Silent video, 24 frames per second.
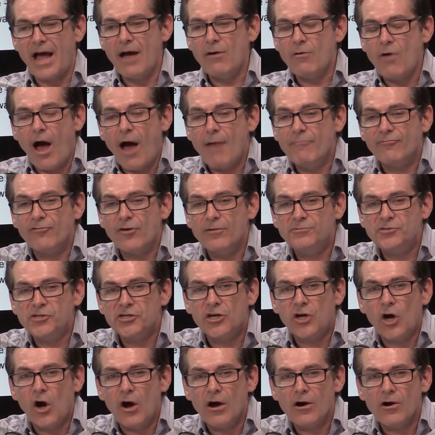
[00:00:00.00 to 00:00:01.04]
I'm from
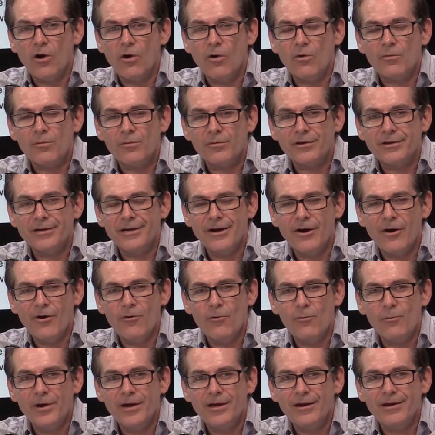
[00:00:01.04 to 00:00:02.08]
Chicago. You know,
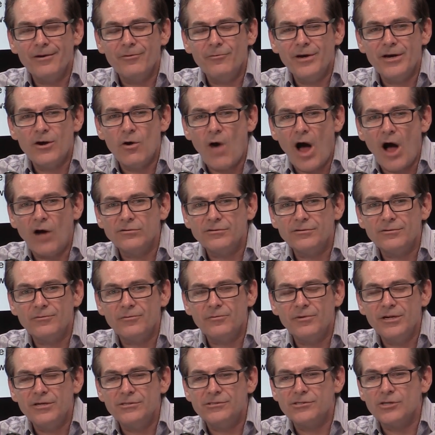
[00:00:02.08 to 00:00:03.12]
we
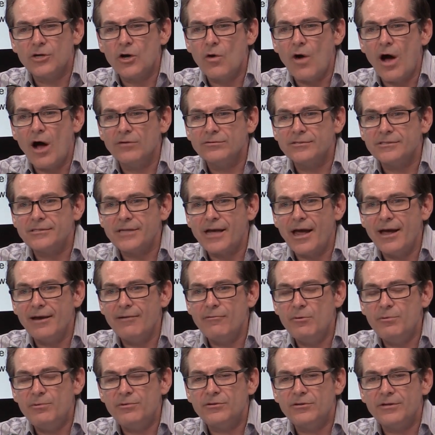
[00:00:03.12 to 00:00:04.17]
used to go outside
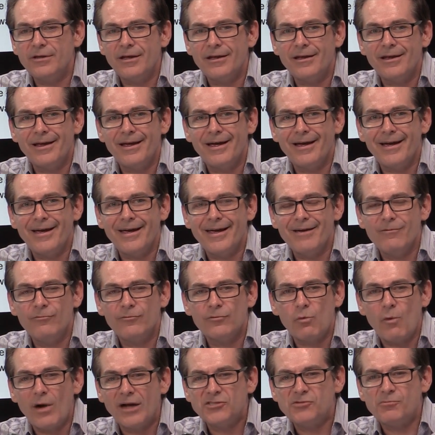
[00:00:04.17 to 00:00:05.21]

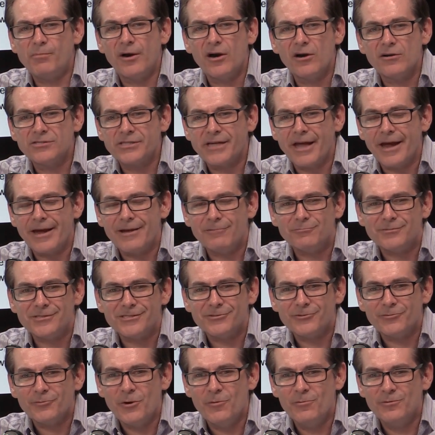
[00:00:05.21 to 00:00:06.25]
to watch Bears
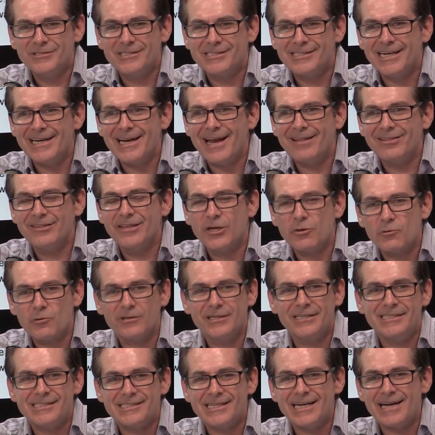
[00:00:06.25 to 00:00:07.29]
games. We would sit
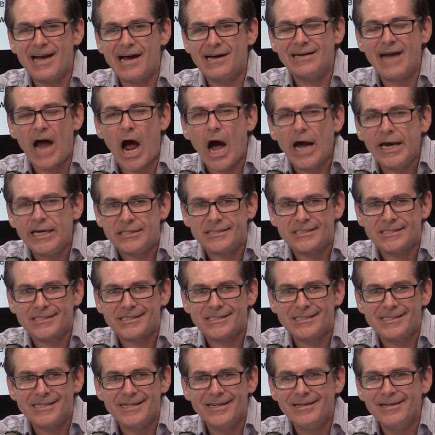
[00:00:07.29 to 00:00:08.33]
on
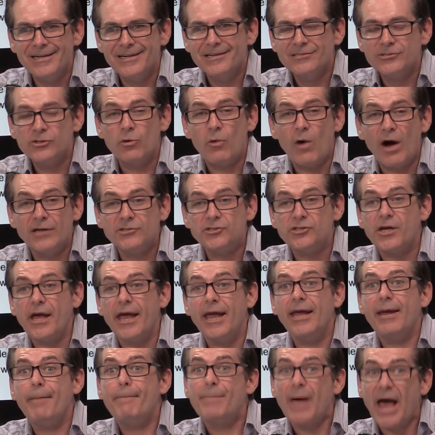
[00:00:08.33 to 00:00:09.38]
ice to watch
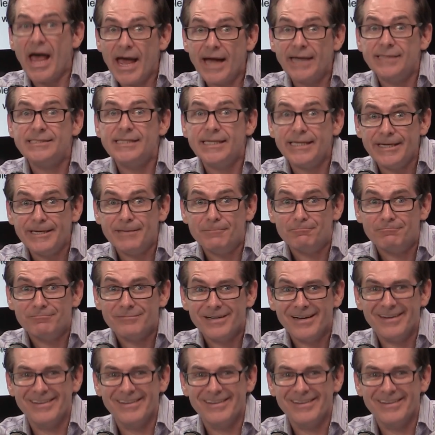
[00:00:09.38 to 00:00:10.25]
a bad team.